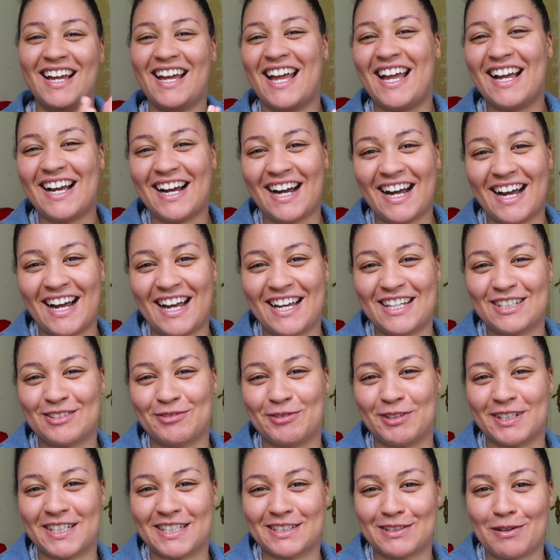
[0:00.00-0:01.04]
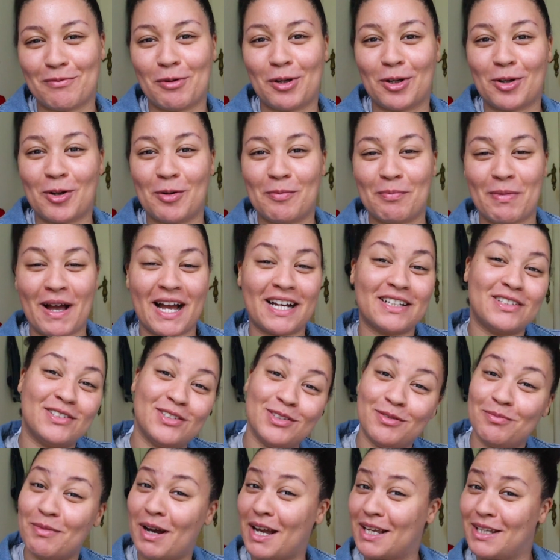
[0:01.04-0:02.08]
Hey guys, what is up? Welcome back
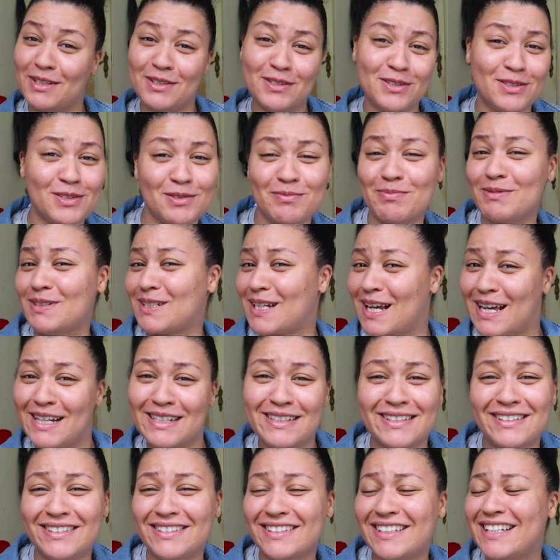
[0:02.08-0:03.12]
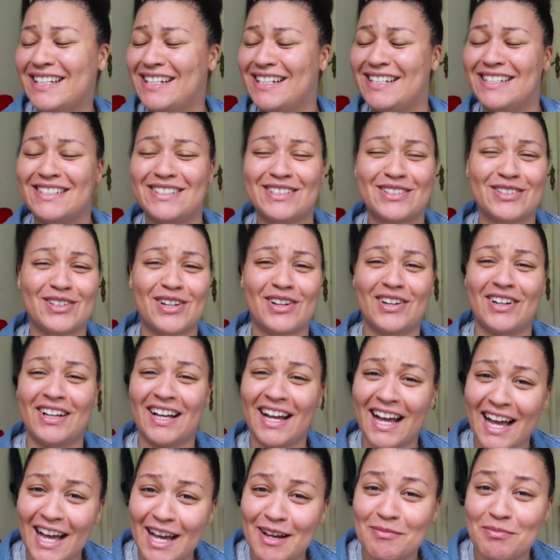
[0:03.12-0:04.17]
to my YouTube channel. It is your girl
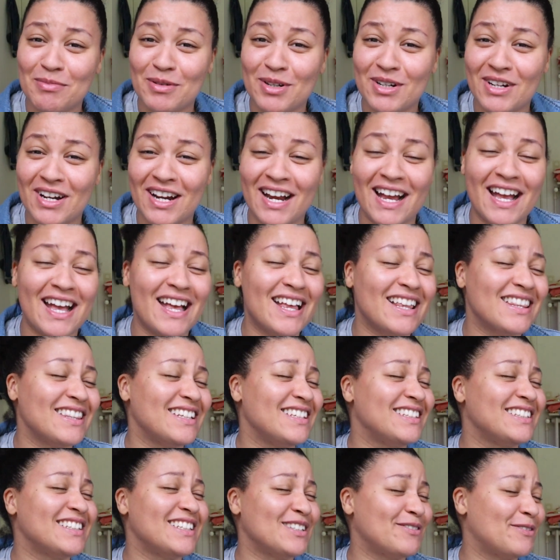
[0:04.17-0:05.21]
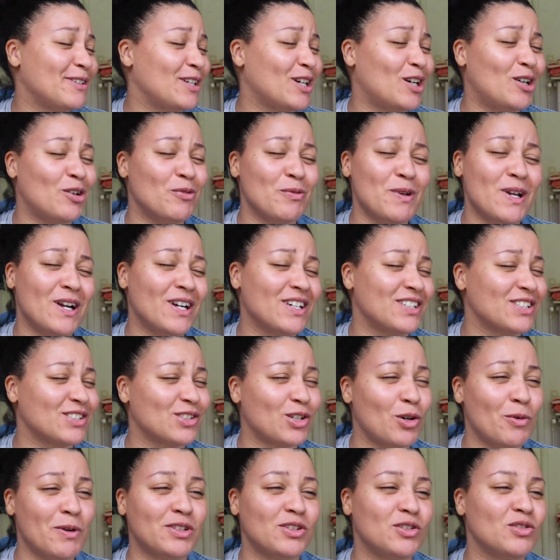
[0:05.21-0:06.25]
Amber and in this video we are
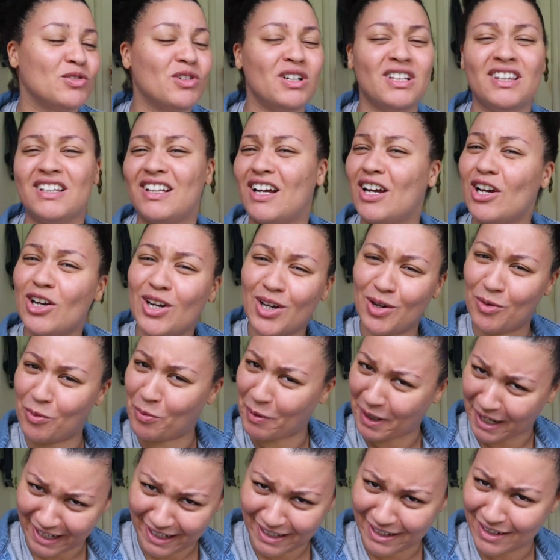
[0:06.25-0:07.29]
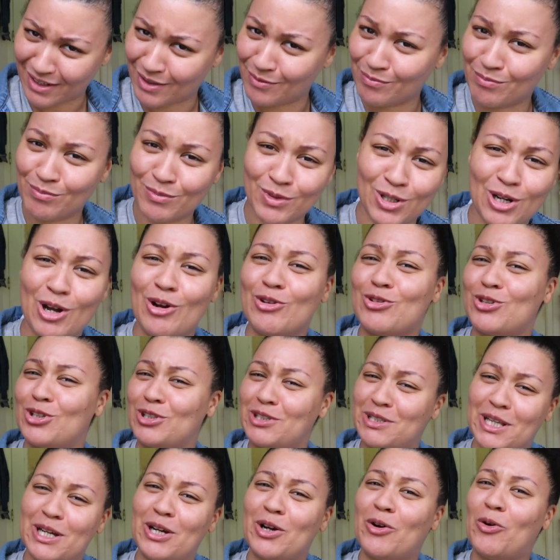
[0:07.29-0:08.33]
just going to do a quick you know,
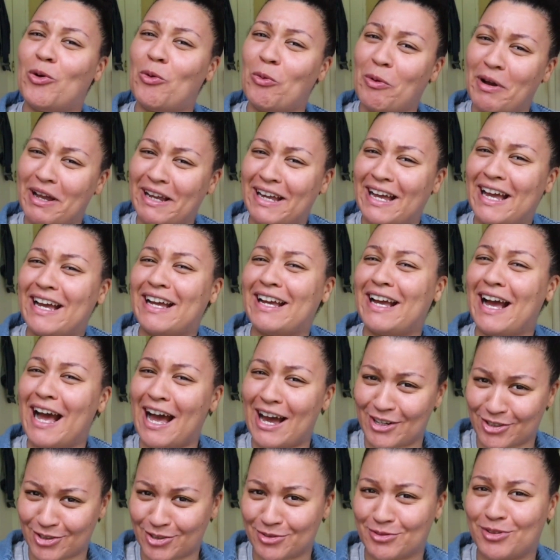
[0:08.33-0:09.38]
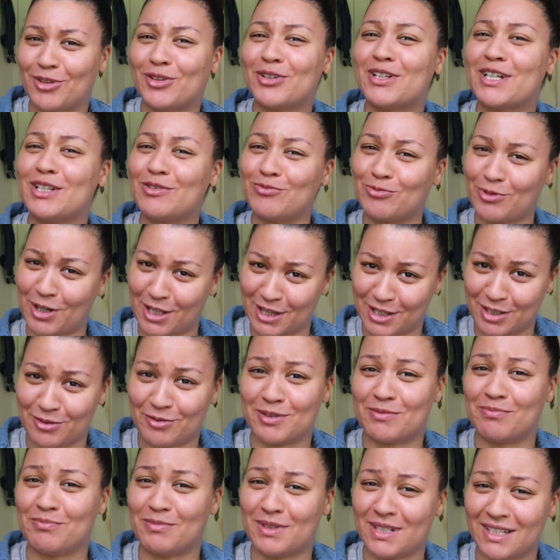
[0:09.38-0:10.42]
just a quick and casual get ready
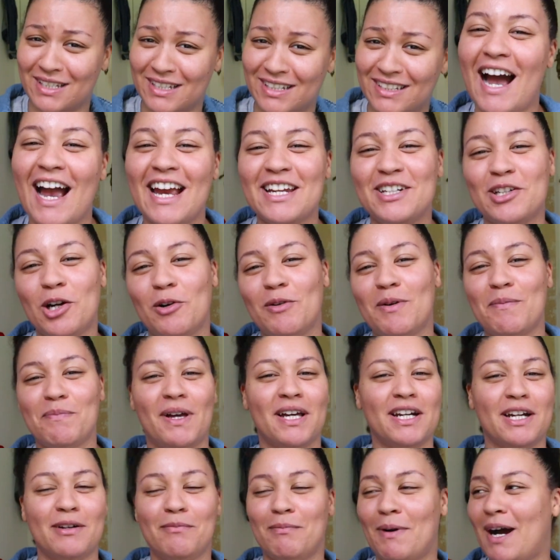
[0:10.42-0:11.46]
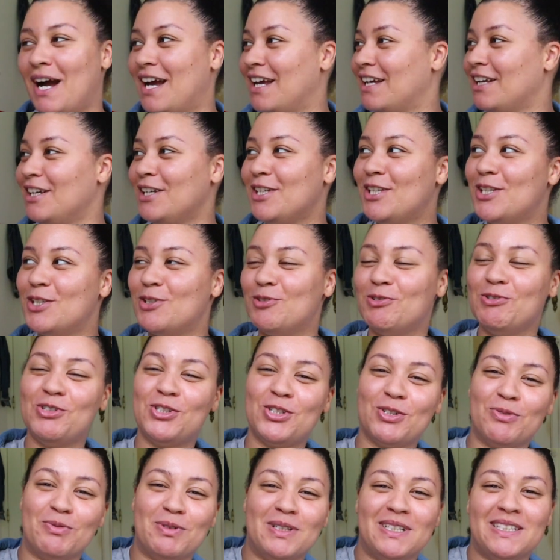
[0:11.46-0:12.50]
with me. I know I'm not in my
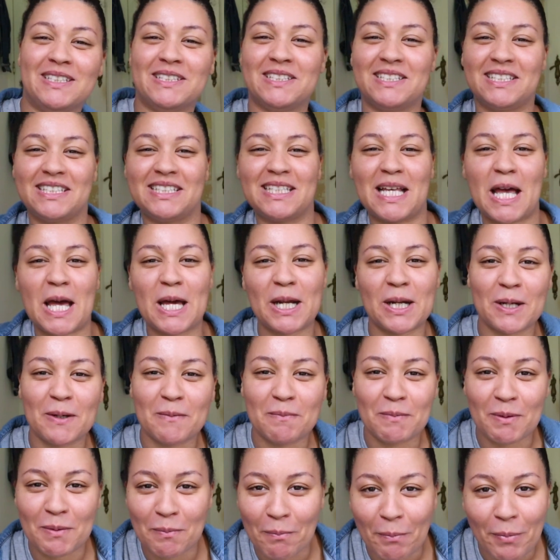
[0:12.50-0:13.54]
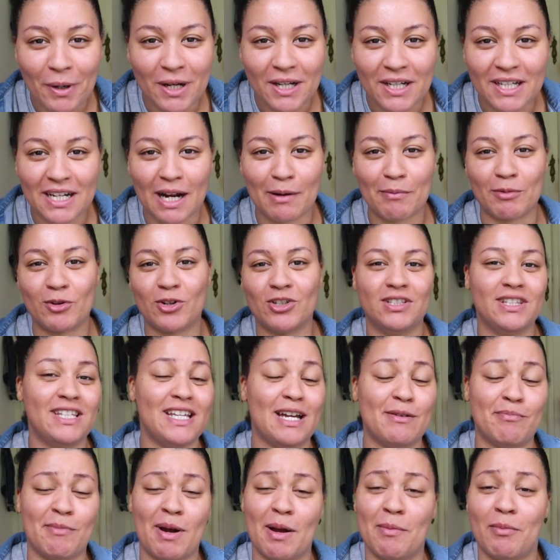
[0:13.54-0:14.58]
usual setup, but I'm
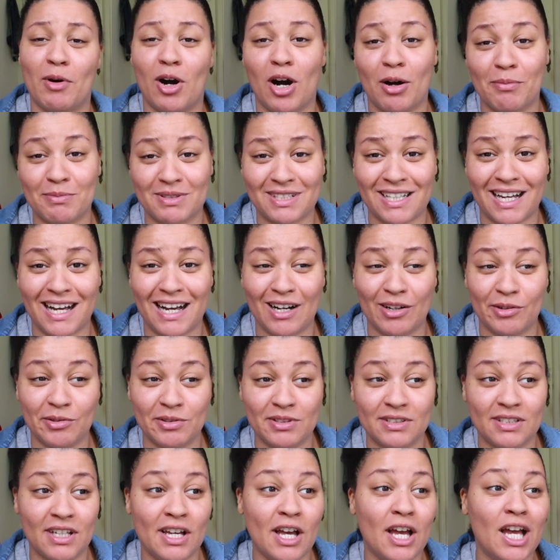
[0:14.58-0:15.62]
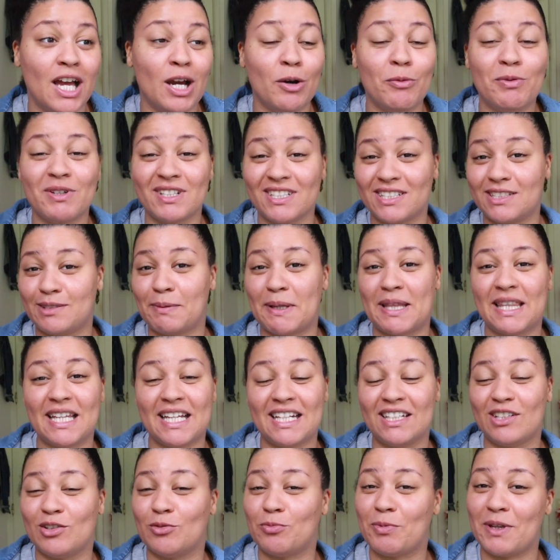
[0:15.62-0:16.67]
currently at my mom's house. We're
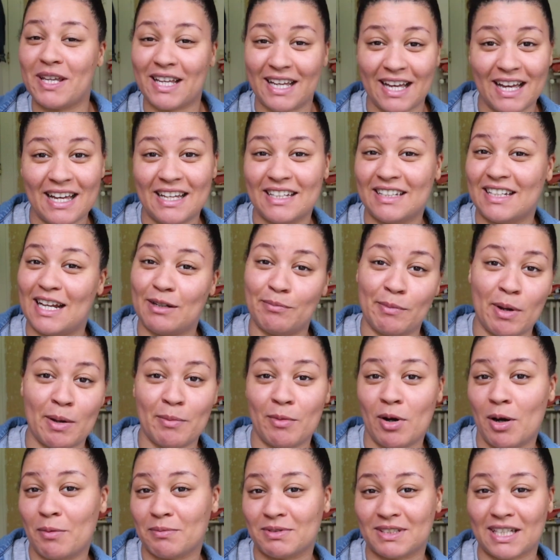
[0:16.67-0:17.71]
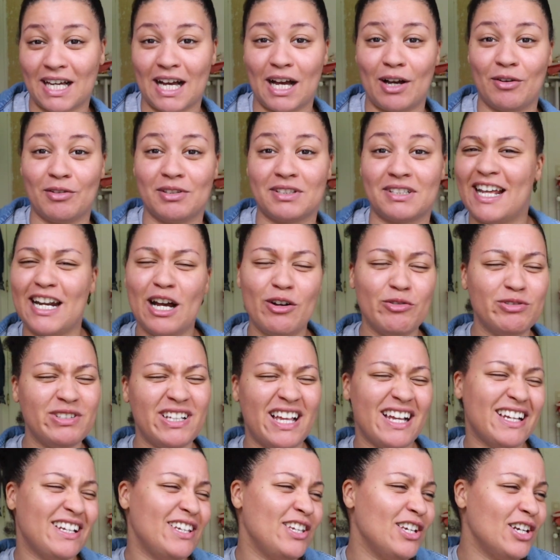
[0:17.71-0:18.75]
spending the weekend at my mom's house. And I was
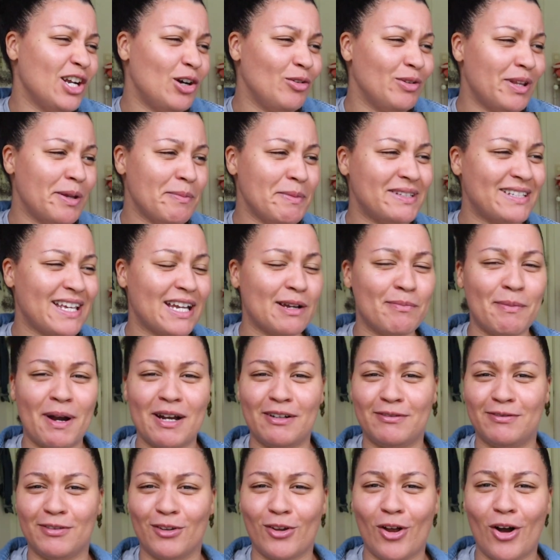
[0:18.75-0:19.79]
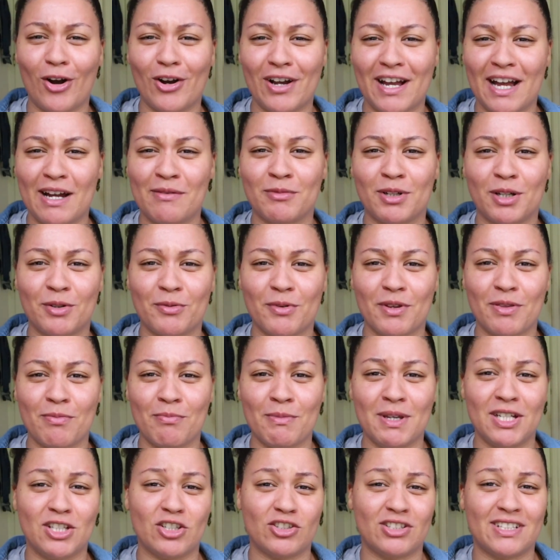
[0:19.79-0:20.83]
like, you know, let me take my vlog camera with
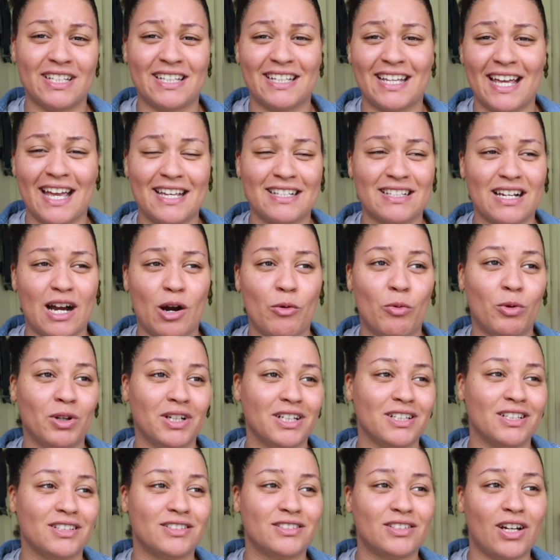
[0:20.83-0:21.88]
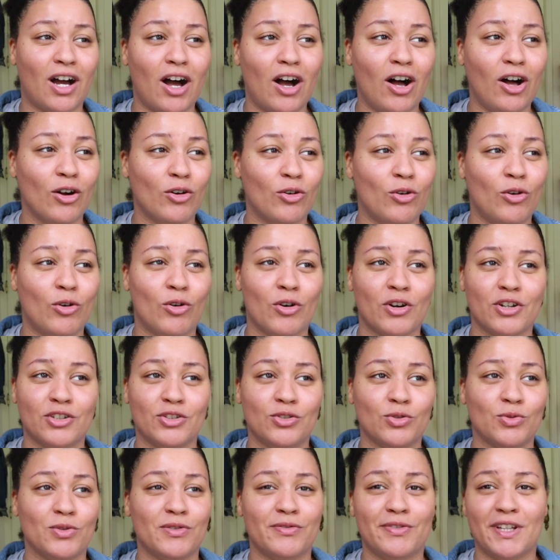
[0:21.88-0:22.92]
me just in case I want to talk or
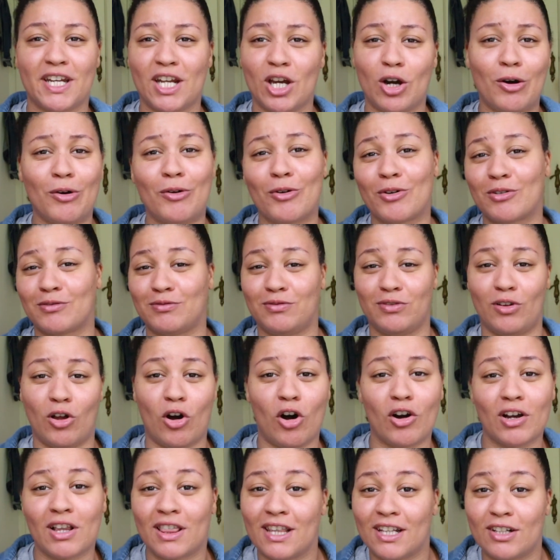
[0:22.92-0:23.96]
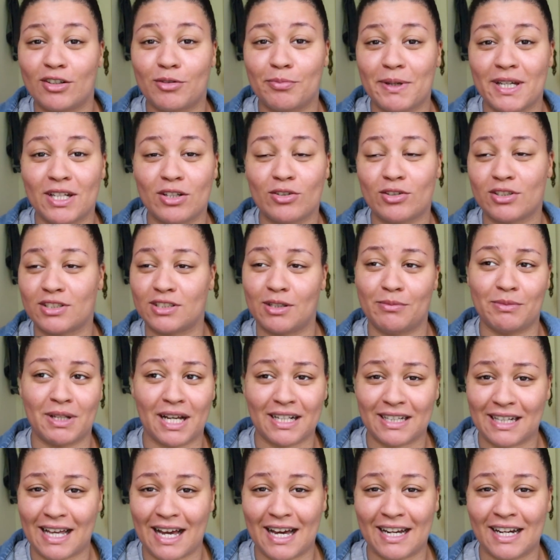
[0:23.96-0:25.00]
do a video or vlog a little bit or something
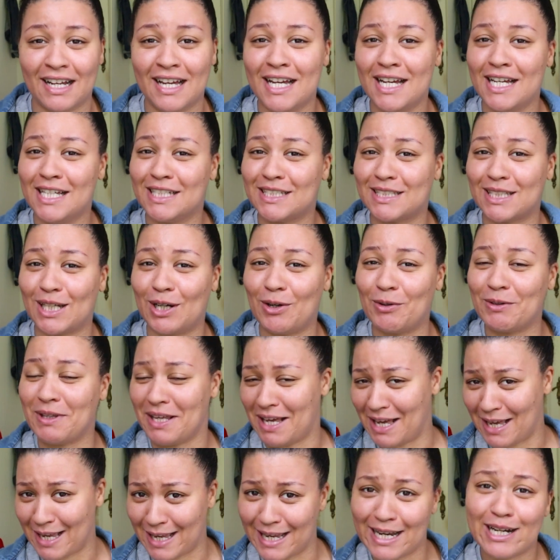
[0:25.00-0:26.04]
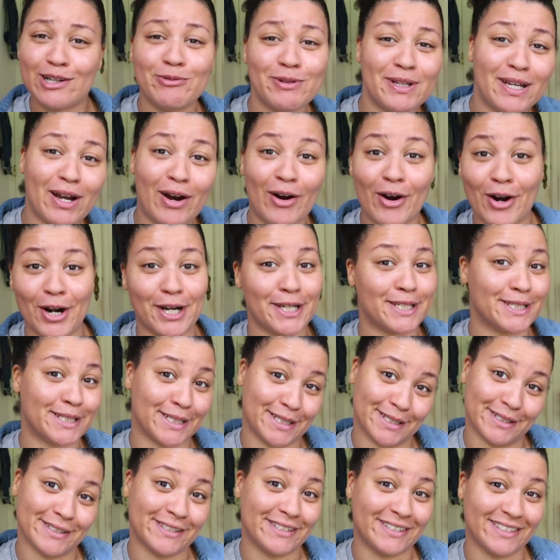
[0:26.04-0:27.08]
like that. So yeah, here we are,
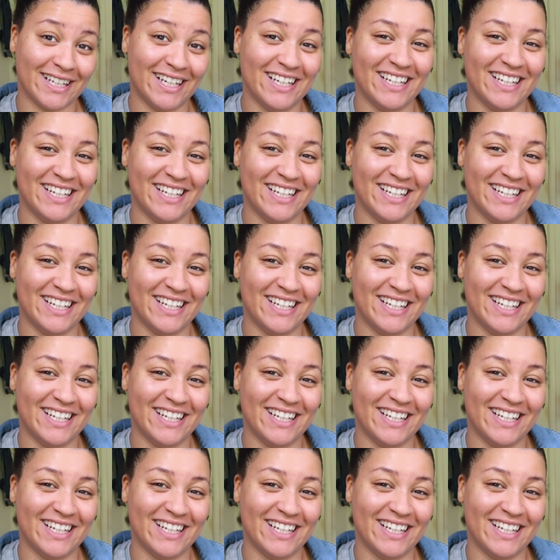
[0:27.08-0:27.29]
sis.